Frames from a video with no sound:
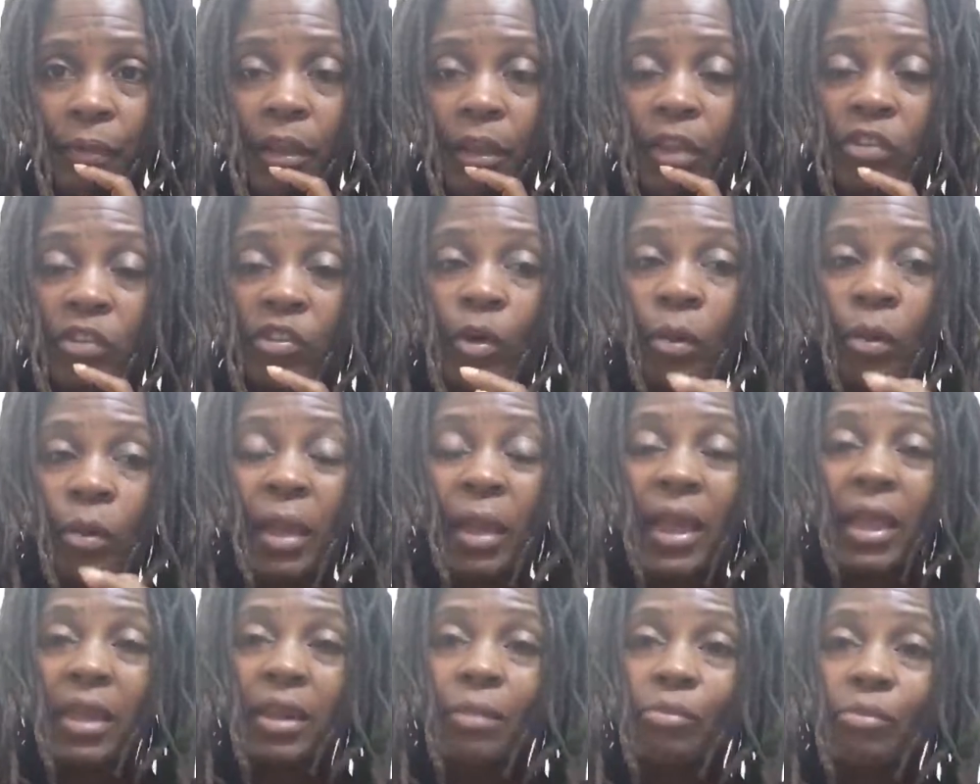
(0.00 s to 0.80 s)
So in
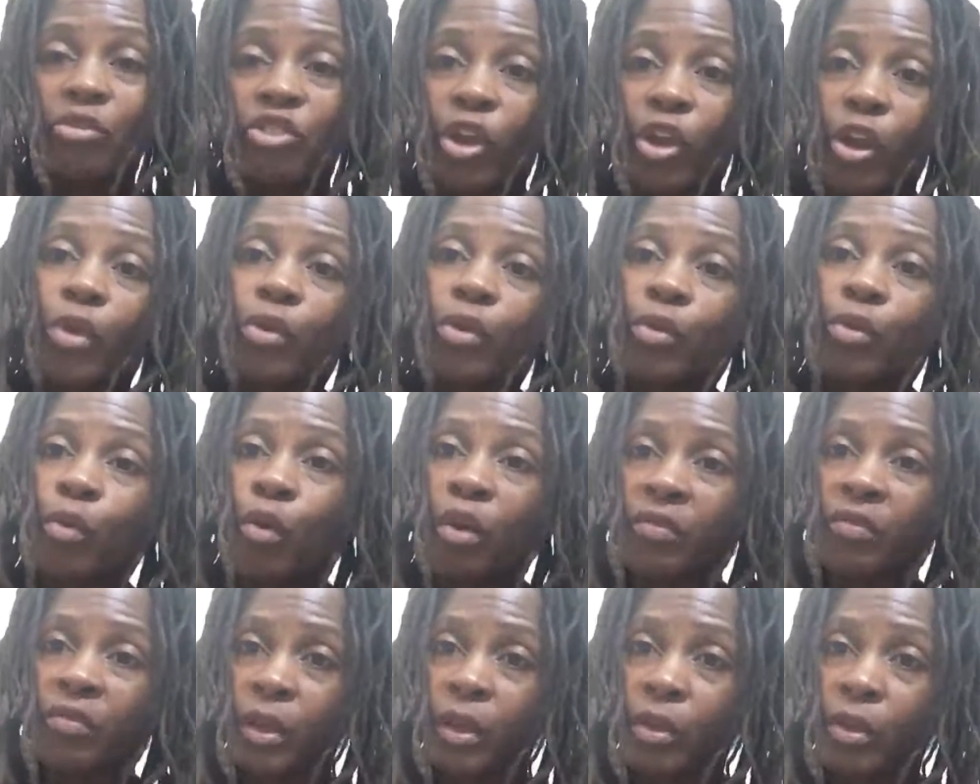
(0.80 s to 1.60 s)
making them turn
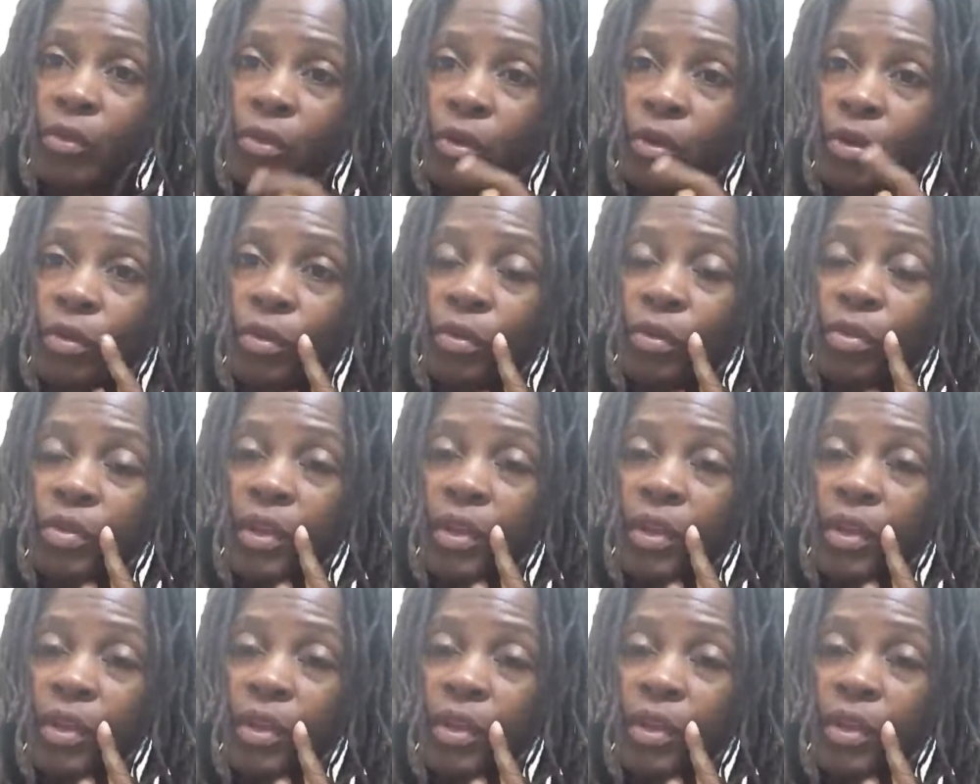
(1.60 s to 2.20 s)
off their critical